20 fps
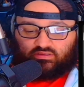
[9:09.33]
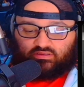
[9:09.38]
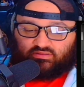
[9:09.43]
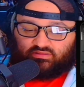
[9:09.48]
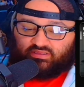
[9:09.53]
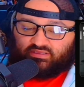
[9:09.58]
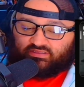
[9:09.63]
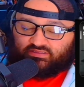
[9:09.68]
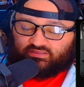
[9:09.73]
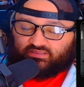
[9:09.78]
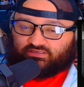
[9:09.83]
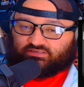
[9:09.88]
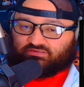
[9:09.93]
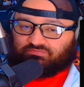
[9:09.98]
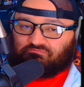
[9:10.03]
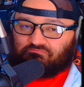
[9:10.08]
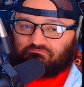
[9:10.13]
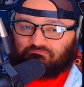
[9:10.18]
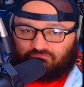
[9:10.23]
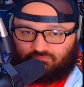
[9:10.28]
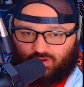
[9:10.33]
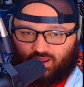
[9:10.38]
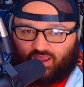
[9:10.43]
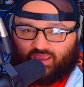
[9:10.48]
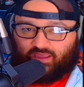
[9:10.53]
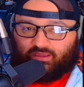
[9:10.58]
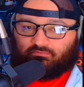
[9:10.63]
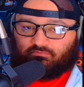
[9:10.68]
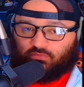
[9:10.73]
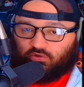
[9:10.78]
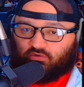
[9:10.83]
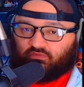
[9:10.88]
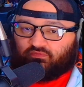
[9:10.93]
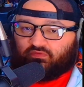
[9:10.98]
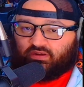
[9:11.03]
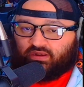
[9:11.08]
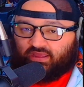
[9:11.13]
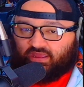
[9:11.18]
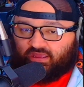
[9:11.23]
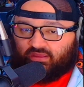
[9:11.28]
This might move
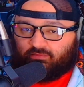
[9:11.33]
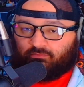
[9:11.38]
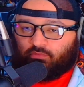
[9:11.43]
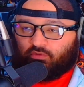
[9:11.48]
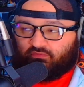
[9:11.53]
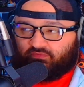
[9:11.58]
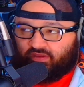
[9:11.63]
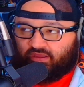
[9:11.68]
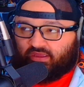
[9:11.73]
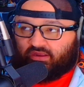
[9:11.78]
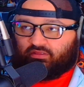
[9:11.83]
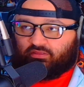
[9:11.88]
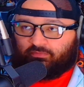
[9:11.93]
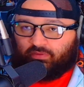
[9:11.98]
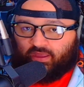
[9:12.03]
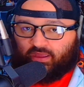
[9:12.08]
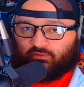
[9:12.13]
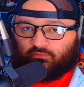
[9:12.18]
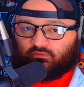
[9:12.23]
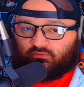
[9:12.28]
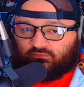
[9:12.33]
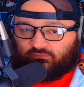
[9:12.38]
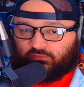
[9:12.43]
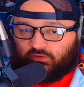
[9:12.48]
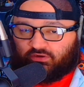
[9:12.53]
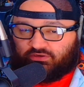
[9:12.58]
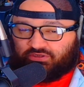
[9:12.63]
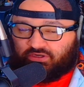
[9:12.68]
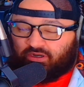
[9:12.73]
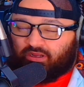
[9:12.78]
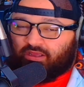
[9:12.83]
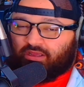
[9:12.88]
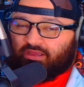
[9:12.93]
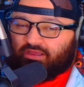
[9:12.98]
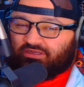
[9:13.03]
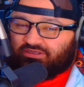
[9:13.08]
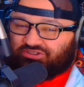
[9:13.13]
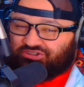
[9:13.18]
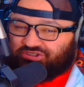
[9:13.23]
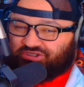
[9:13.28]
ahead of the Bad Wolves version
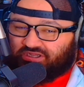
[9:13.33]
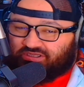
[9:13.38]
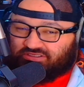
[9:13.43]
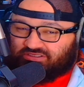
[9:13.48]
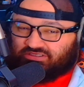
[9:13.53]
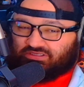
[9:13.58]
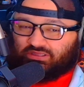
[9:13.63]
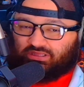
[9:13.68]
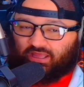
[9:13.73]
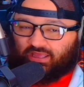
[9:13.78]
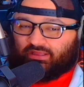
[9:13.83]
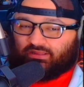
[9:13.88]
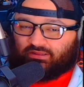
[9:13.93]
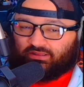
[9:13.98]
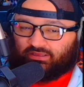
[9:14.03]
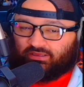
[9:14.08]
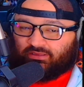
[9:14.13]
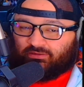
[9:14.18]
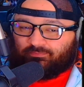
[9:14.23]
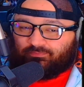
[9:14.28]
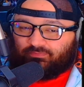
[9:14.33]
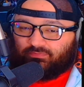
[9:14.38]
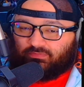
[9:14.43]
just slightly.